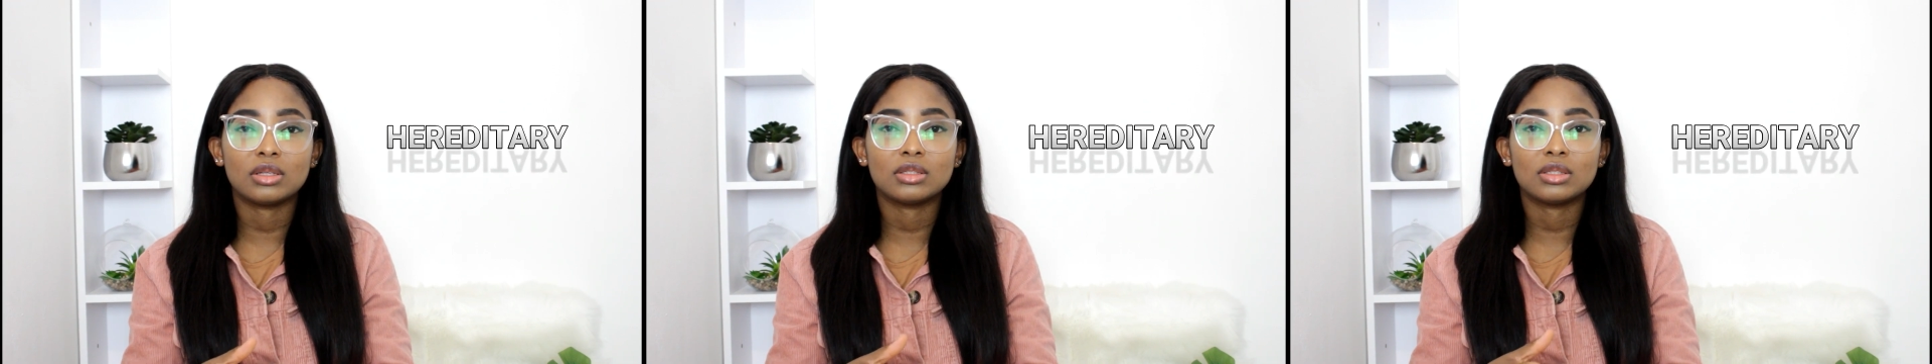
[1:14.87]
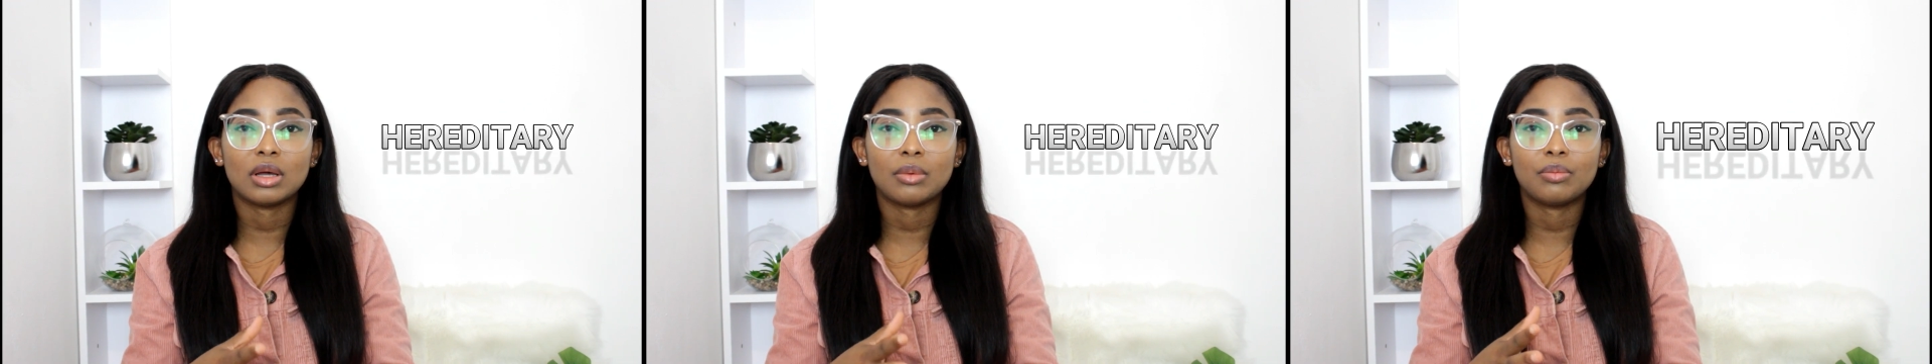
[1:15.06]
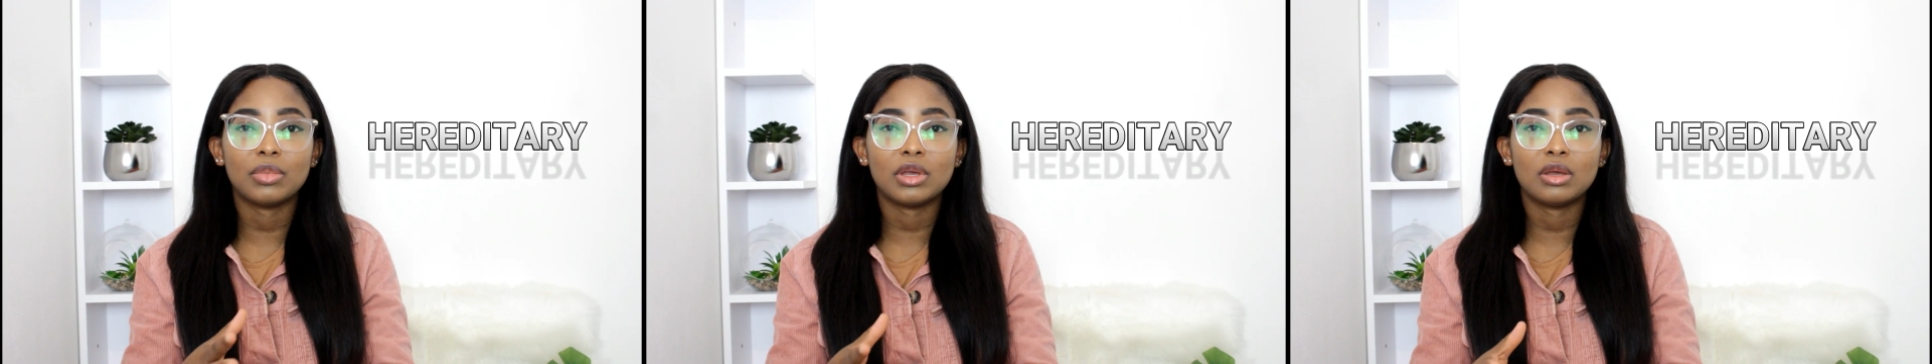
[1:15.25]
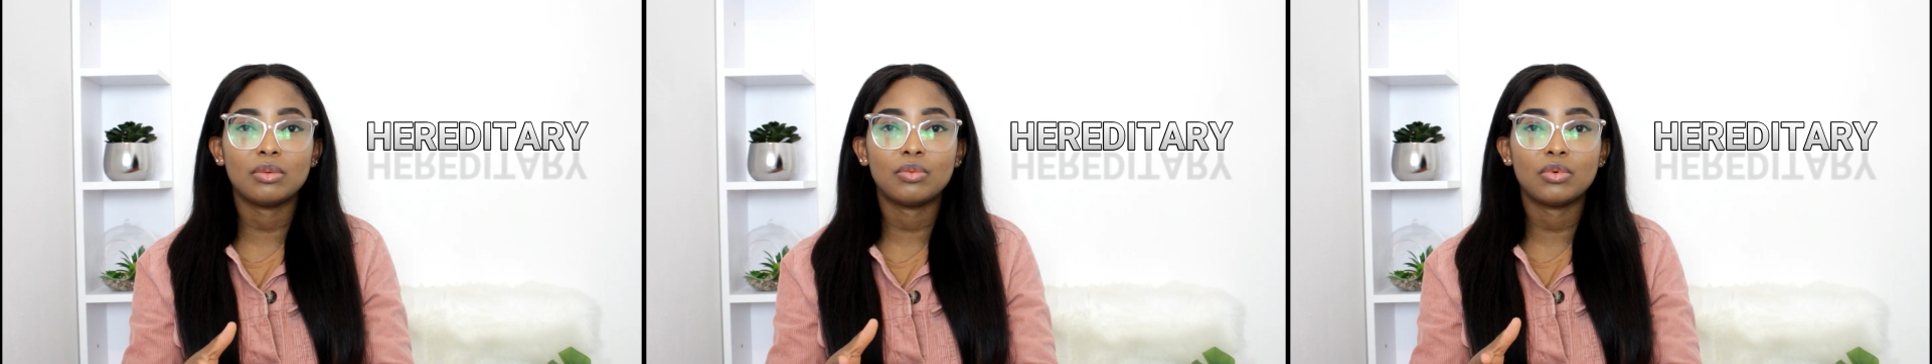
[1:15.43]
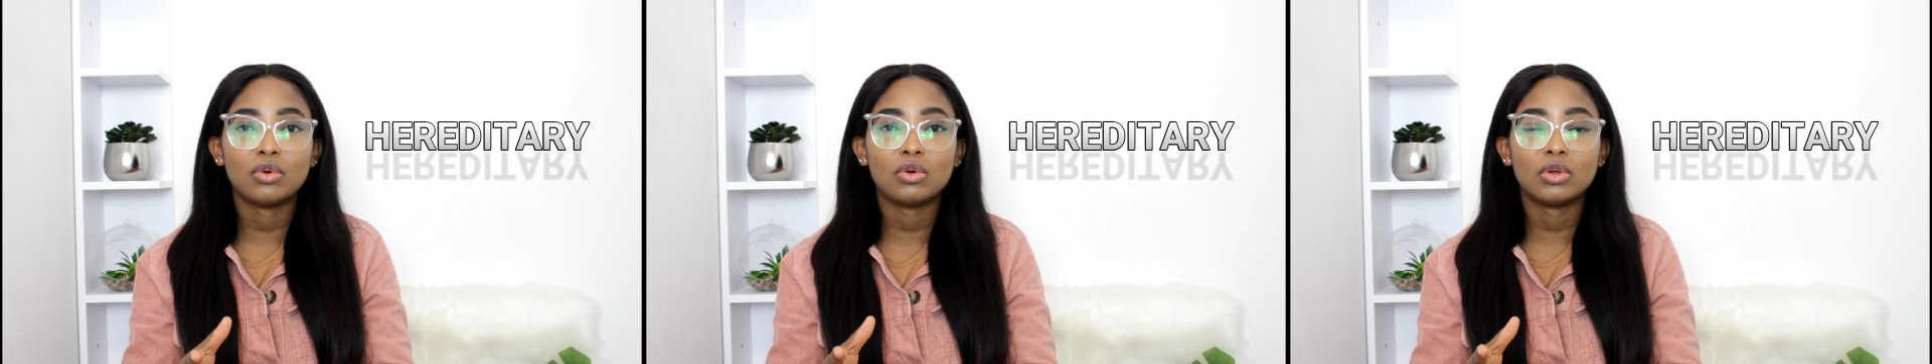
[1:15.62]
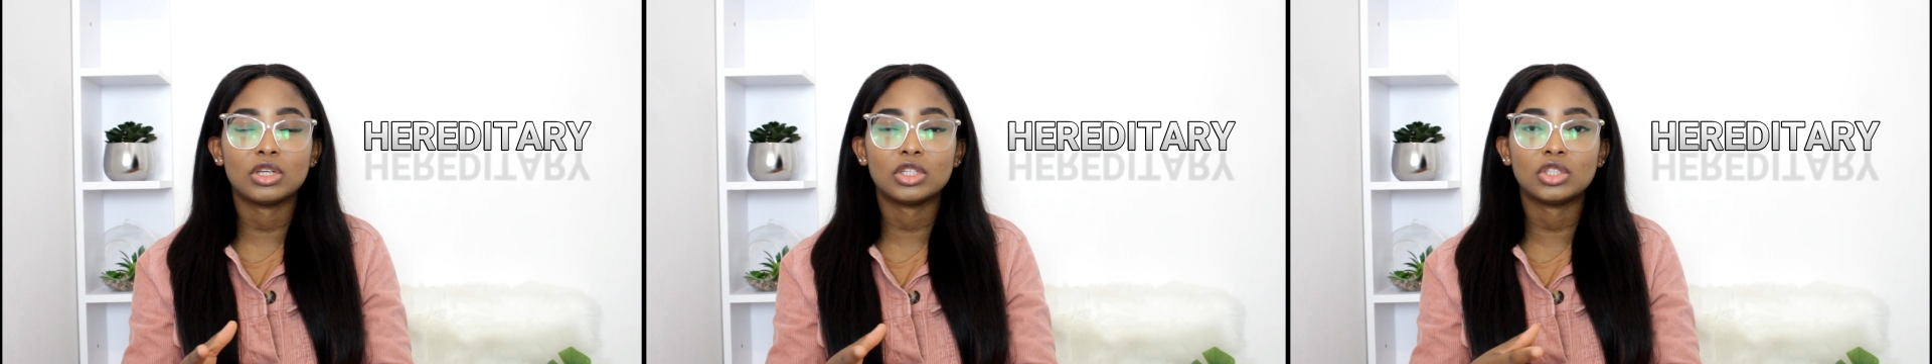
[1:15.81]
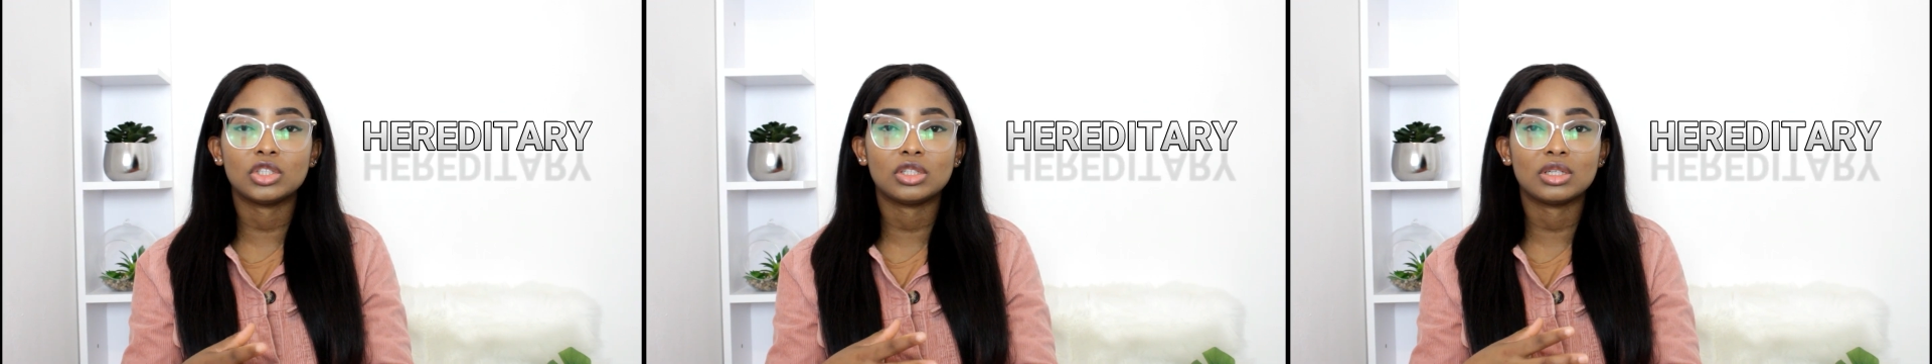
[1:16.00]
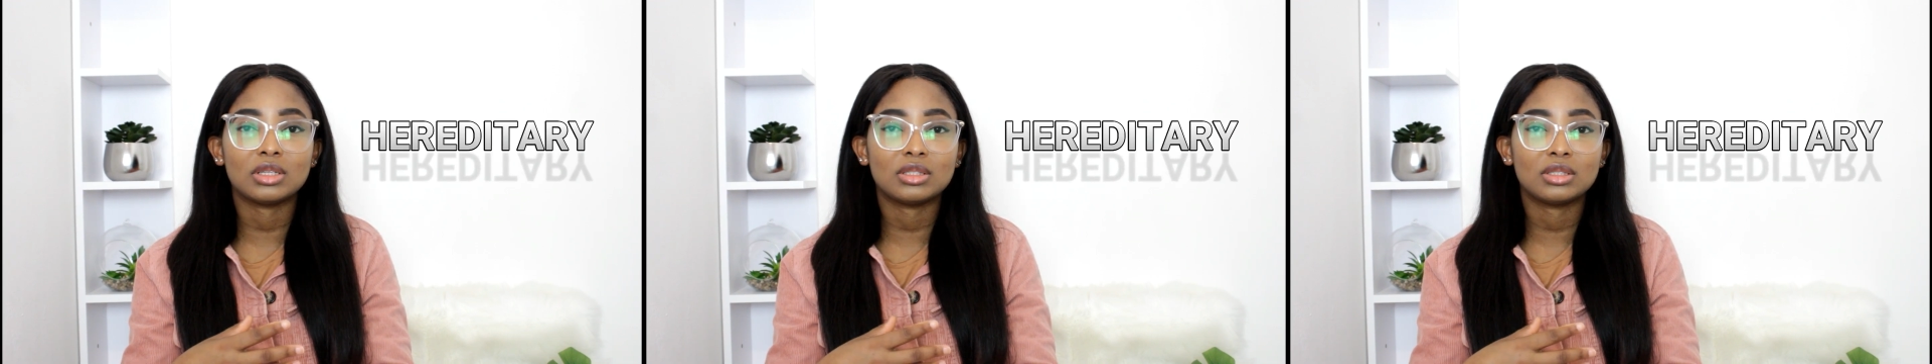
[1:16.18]
Some people, it's
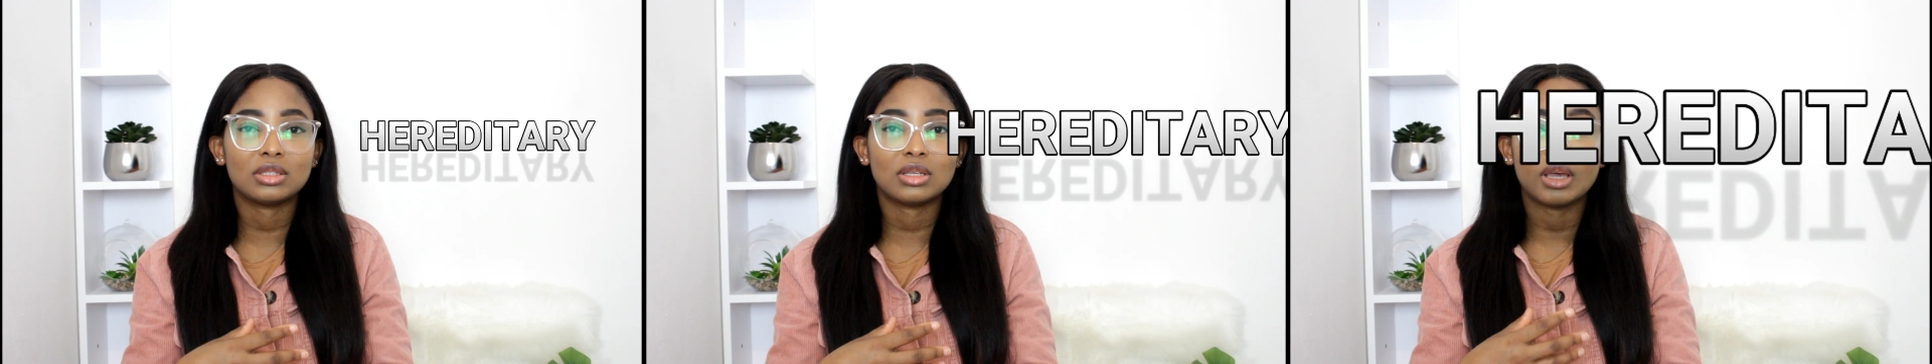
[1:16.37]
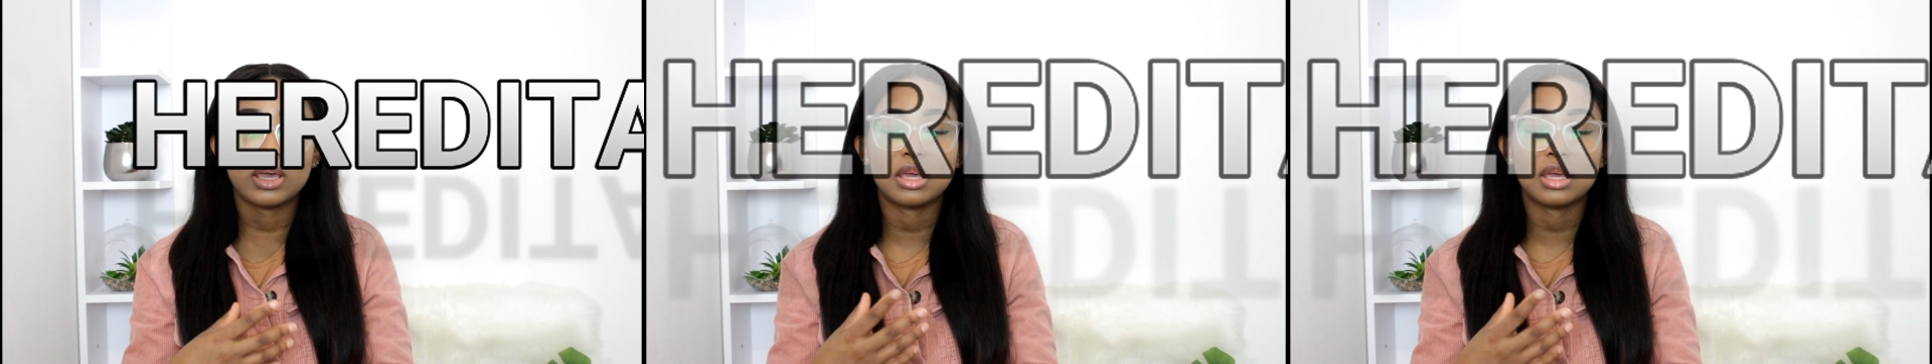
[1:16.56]
just